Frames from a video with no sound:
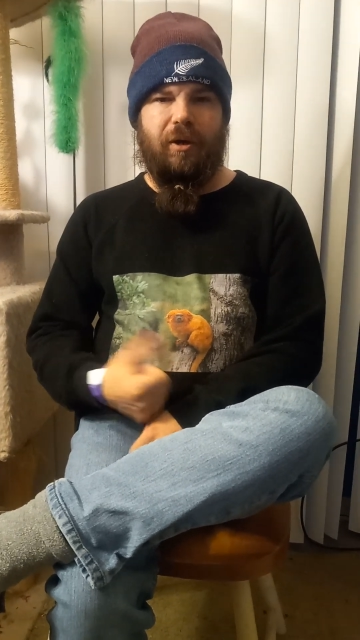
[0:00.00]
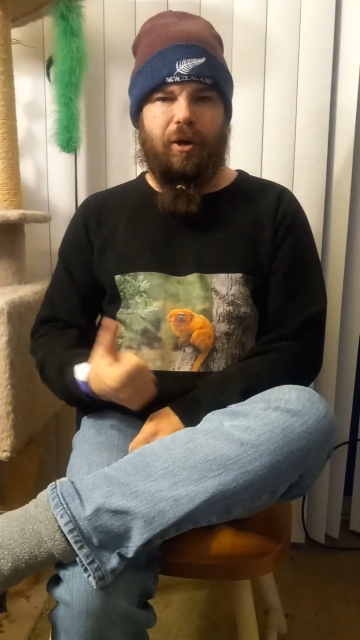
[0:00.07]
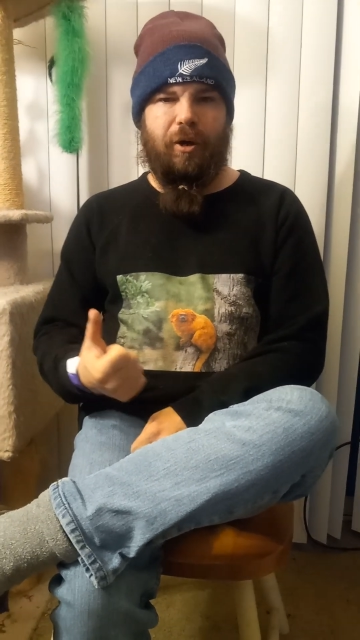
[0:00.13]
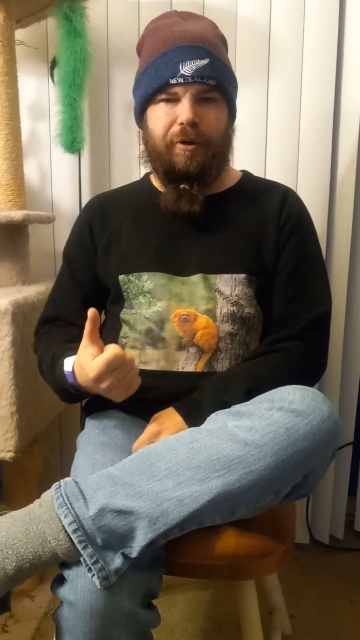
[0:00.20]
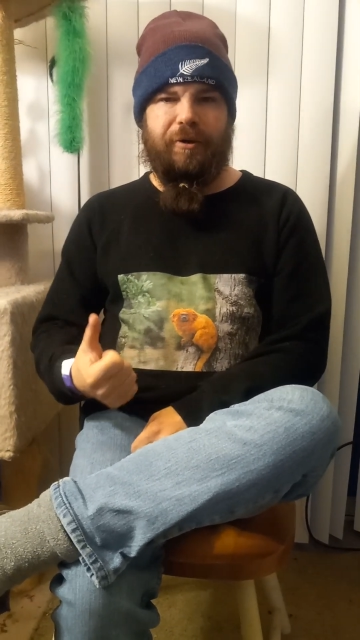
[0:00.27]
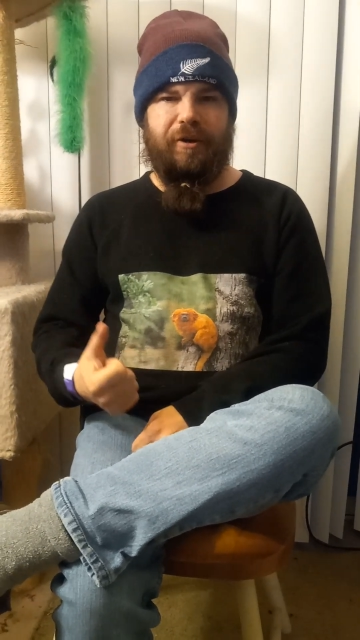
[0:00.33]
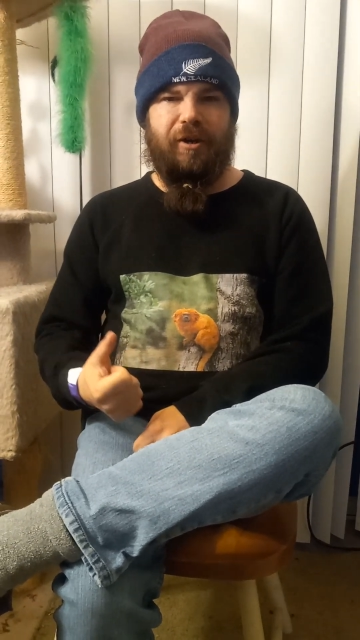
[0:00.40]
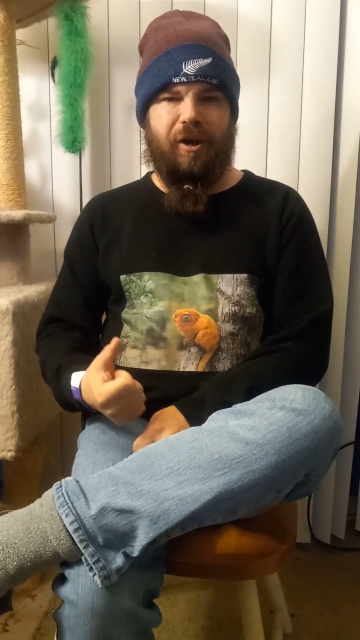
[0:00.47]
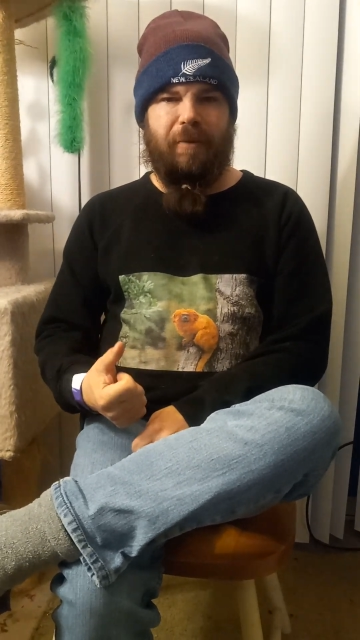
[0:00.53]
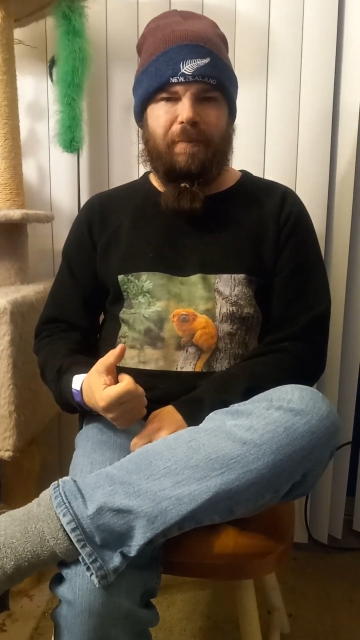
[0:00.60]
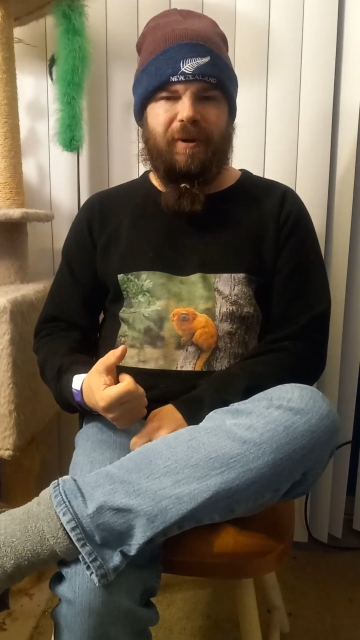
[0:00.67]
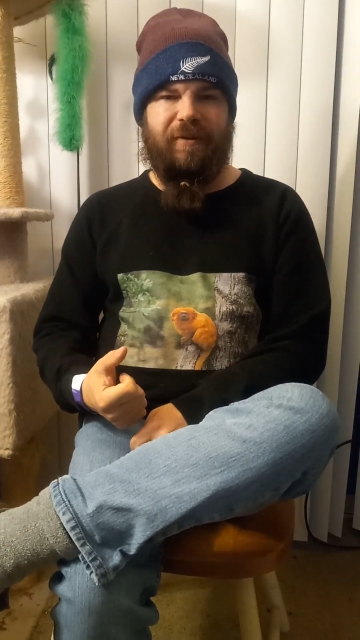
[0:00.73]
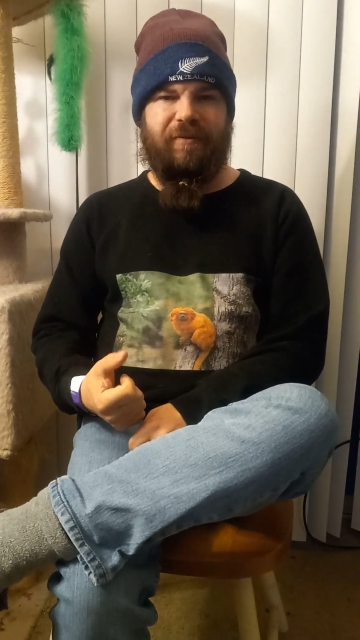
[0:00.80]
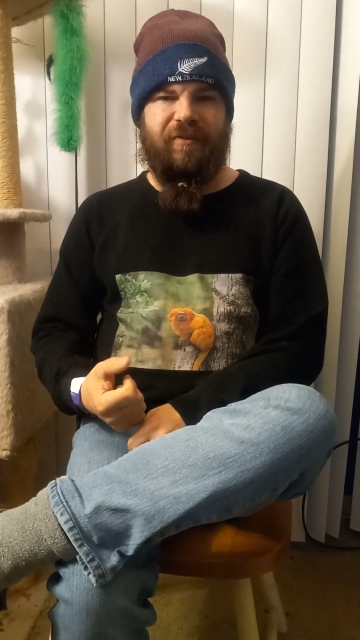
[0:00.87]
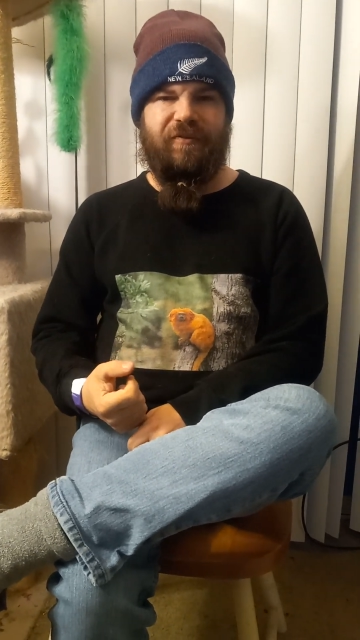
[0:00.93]
hurry it up
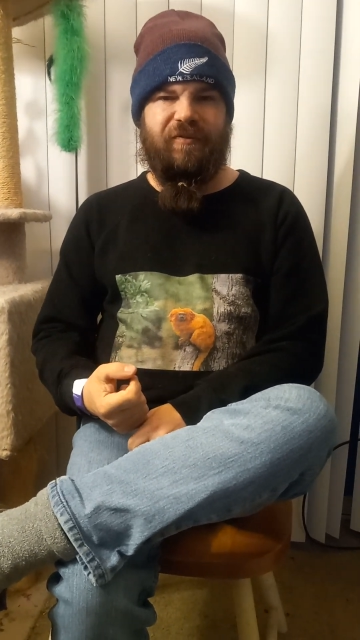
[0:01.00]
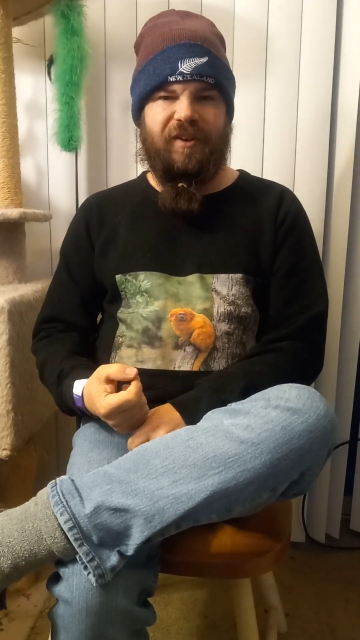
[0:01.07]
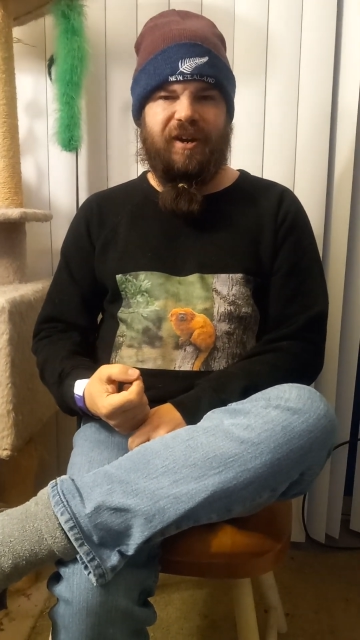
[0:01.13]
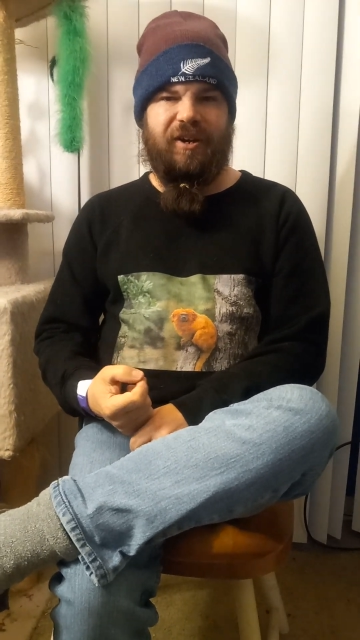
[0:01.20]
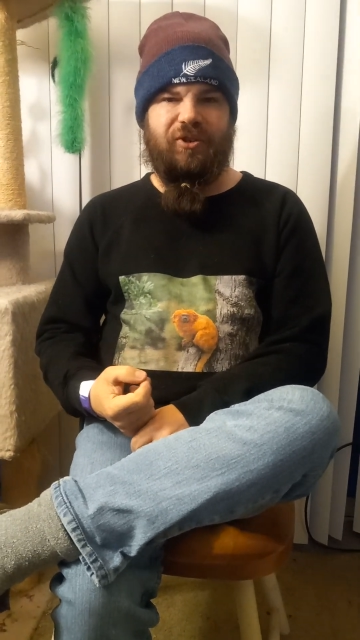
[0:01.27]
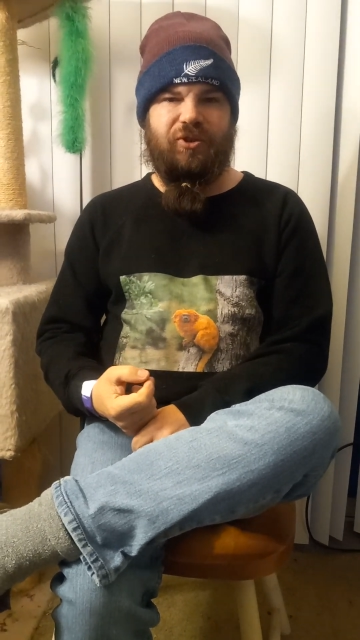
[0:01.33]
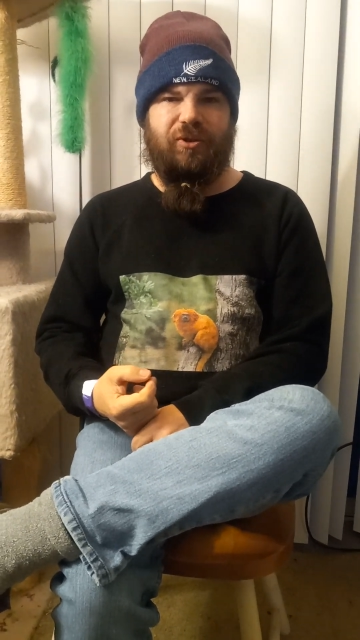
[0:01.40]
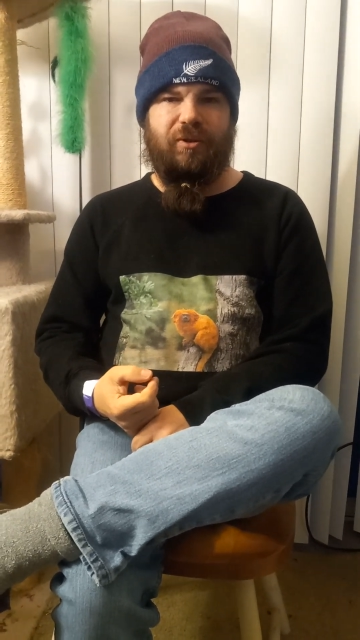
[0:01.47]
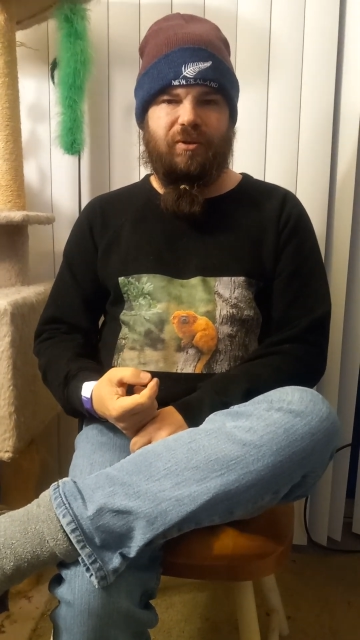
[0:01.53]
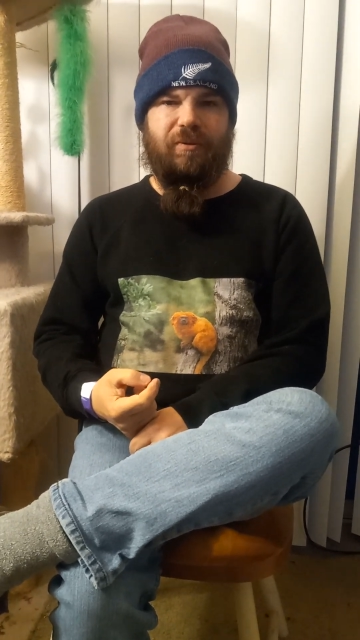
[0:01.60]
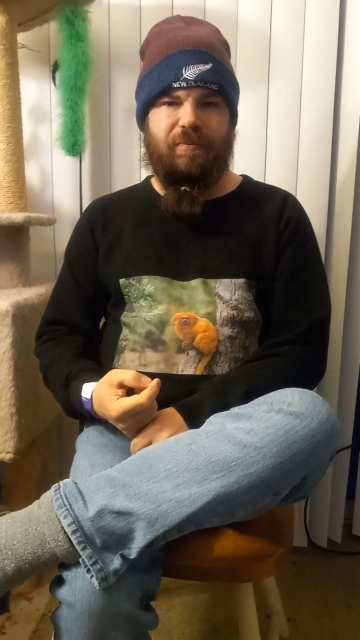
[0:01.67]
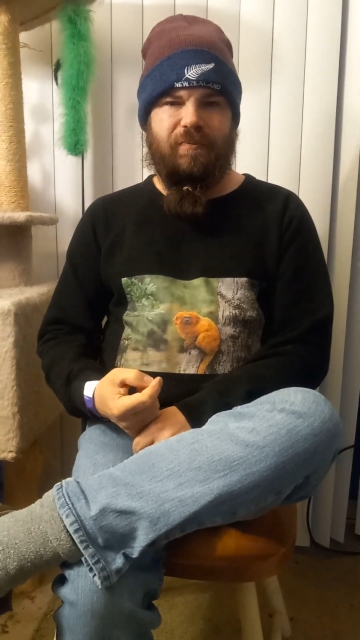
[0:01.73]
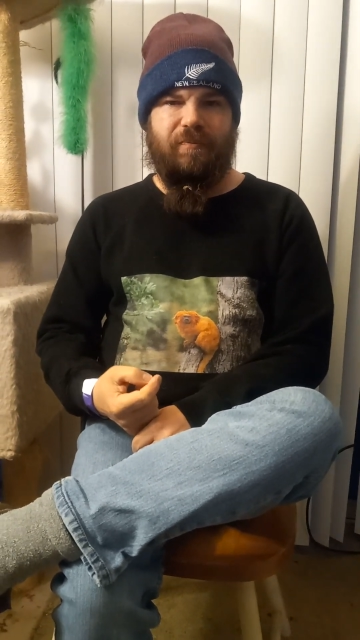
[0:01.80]
even faster.